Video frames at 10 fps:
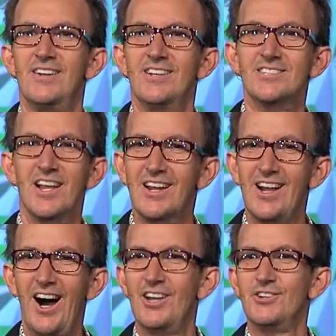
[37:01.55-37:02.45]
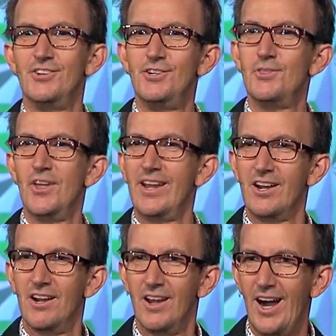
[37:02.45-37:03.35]
Let's let God do a new thing
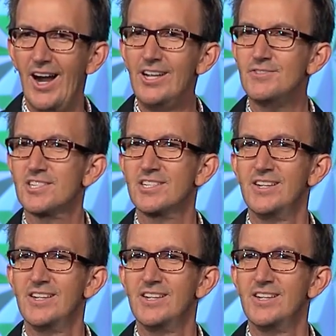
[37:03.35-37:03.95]
in our lives.